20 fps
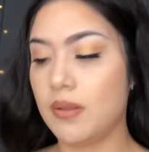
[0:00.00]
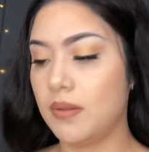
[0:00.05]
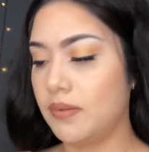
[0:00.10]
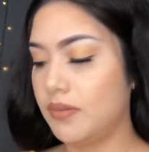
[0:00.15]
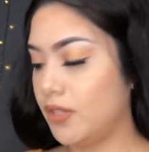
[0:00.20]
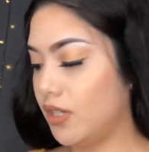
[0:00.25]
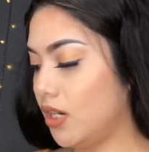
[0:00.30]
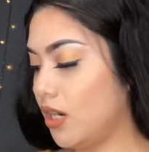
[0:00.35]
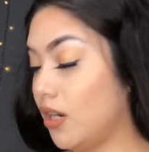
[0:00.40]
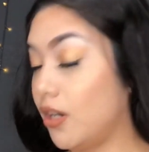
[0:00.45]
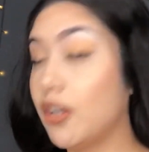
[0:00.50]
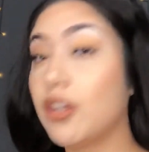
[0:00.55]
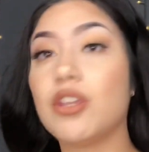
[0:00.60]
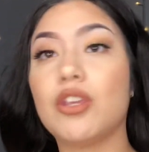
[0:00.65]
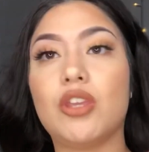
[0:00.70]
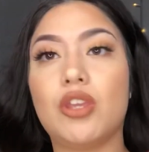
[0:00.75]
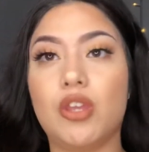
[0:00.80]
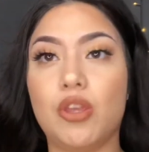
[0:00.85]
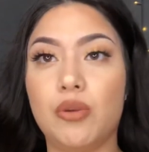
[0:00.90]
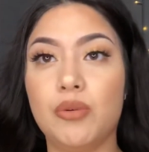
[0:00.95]
They are
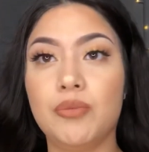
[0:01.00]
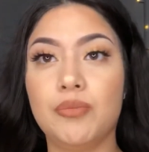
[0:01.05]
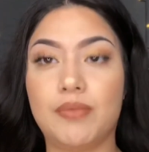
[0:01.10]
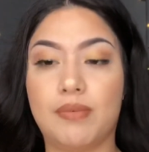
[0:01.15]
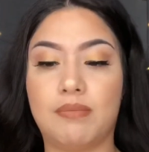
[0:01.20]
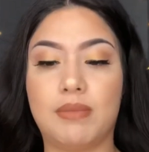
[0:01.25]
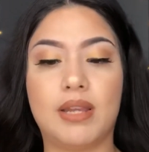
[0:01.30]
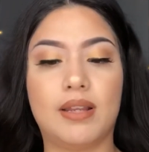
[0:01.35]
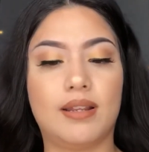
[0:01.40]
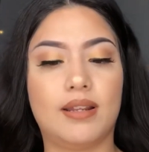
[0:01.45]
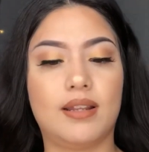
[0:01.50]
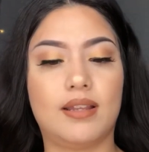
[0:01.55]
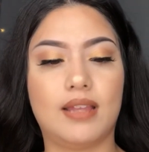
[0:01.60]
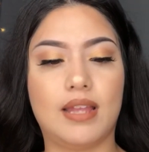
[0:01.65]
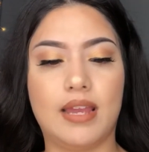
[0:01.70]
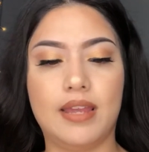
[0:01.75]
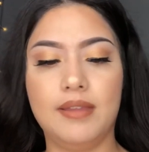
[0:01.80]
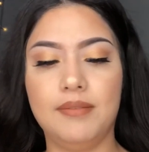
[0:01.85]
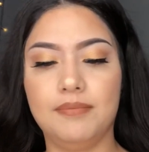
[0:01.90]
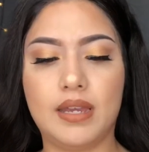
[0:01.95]
cute, I'm not gonna
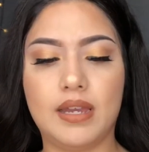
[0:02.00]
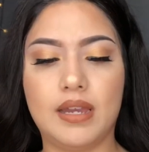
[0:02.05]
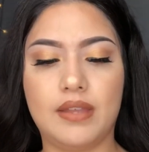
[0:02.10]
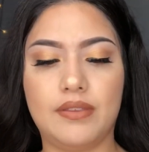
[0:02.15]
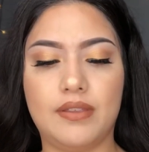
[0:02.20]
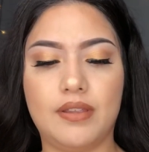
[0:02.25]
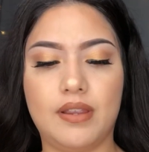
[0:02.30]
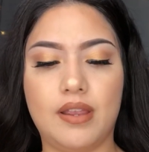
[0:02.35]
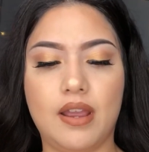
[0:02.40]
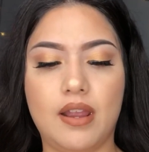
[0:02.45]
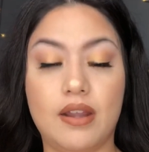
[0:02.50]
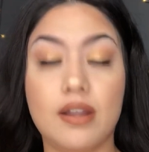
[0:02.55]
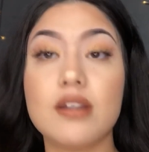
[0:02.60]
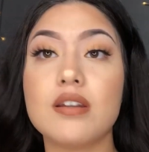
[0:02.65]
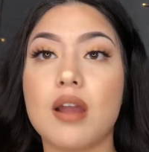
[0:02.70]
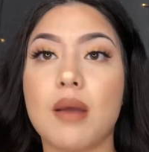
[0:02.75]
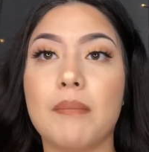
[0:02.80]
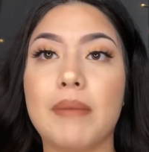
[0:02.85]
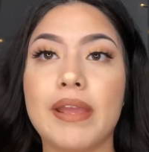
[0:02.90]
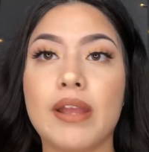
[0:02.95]
lie. They are
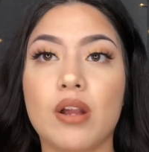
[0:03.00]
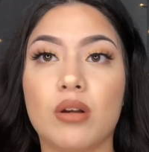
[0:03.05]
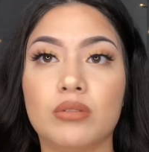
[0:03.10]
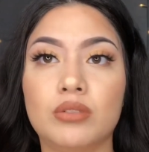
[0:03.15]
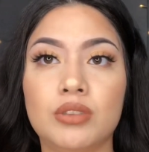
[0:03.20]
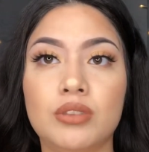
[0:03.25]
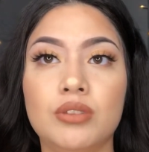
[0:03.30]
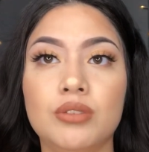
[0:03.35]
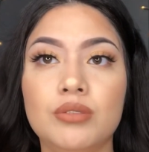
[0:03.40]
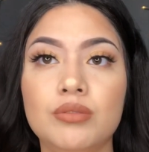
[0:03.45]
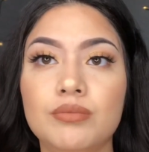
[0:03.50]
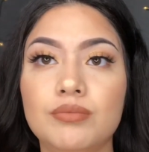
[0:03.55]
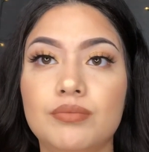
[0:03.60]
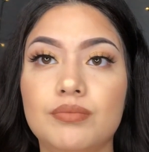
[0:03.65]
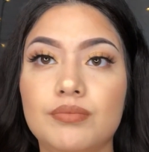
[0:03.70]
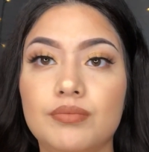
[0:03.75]
not my go-to.